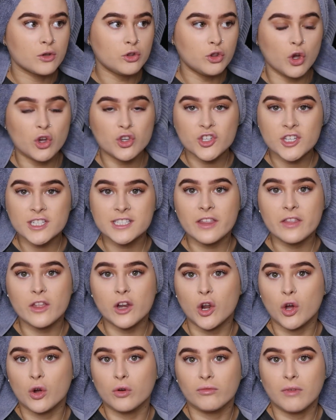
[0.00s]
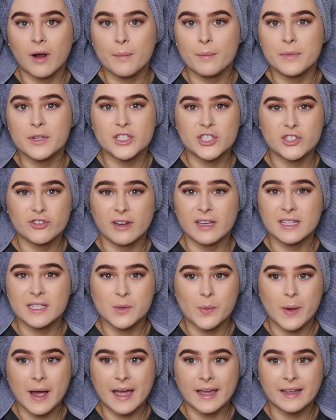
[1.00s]
not just in the long run, but
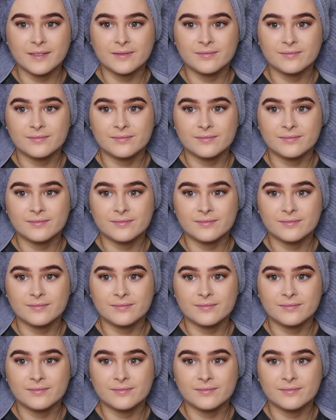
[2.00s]
straight away.